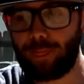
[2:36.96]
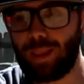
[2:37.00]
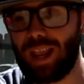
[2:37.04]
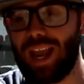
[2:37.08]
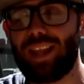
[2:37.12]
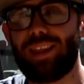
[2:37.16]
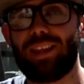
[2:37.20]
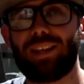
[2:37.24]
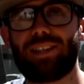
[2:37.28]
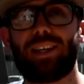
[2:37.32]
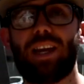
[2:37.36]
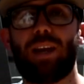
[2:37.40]

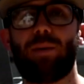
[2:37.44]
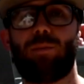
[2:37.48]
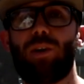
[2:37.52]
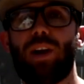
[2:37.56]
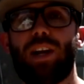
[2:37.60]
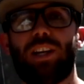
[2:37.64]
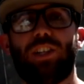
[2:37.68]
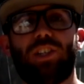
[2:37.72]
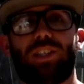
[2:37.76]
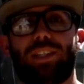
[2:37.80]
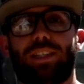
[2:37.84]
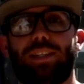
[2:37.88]
and the
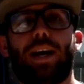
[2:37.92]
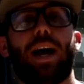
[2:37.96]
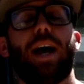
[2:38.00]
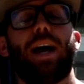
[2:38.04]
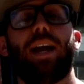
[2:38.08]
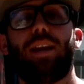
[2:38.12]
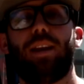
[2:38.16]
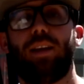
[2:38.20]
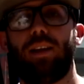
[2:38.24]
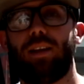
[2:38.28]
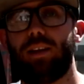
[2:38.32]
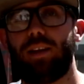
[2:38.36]
Samurai just
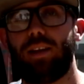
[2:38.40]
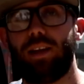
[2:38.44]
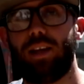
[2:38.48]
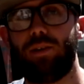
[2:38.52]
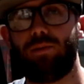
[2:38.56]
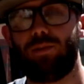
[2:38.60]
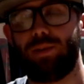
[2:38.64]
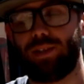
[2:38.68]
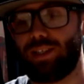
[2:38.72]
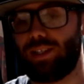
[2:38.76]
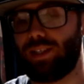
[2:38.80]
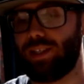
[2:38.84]
died. It
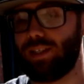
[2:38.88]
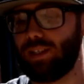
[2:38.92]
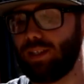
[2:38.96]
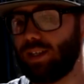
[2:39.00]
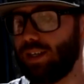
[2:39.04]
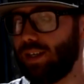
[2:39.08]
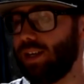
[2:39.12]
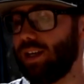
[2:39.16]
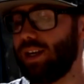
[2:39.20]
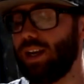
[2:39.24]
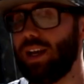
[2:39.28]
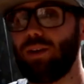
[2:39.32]
was
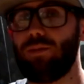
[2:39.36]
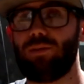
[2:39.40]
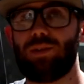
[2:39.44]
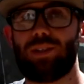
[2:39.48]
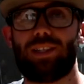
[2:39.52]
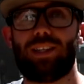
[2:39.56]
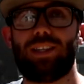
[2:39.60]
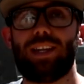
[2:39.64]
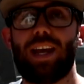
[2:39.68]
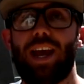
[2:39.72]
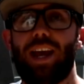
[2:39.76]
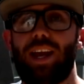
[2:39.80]

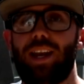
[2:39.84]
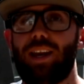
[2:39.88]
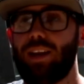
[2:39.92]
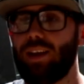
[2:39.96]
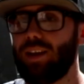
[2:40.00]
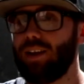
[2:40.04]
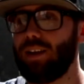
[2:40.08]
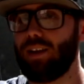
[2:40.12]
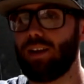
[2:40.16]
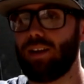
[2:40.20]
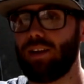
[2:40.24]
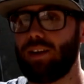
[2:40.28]
dead.
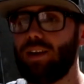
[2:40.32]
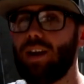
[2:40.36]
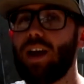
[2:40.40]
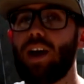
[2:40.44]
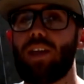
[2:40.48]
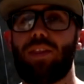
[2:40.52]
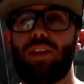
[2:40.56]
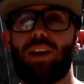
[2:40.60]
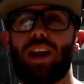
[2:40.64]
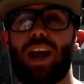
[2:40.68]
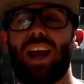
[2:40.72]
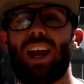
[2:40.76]

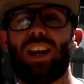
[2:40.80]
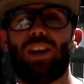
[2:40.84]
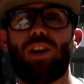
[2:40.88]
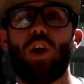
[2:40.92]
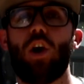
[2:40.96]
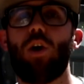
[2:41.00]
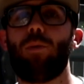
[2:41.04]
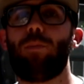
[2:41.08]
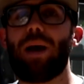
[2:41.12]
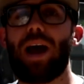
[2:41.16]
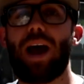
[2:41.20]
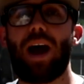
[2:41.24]
Nothing, I had
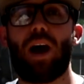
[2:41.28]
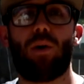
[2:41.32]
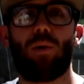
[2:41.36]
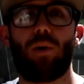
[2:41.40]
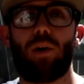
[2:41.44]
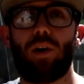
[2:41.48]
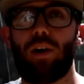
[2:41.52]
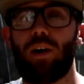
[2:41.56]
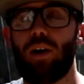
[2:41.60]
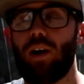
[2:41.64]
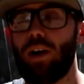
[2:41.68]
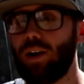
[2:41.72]
no
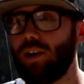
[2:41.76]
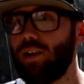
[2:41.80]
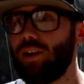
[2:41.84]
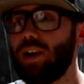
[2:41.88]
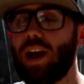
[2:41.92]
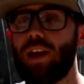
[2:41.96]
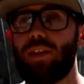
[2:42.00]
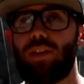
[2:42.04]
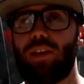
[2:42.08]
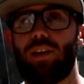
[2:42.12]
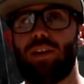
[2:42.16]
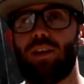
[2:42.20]
power,
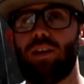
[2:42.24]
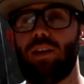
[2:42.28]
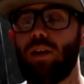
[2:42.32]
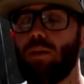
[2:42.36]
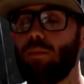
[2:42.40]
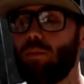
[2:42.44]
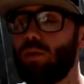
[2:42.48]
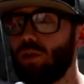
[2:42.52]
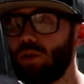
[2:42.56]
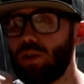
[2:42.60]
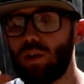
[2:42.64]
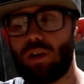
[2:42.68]
nothing.
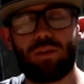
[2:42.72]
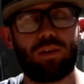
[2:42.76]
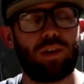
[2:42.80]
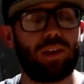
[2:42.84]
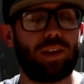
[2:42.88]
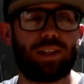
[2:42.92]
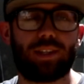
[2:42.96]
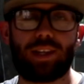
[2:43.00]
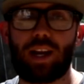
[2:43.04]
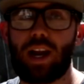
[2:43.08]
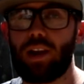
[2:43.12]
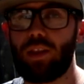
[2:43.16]
Pulled over to
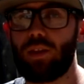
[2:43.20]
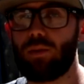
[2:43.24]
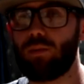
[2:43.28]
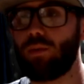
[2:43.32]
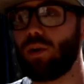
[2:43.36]
the side of the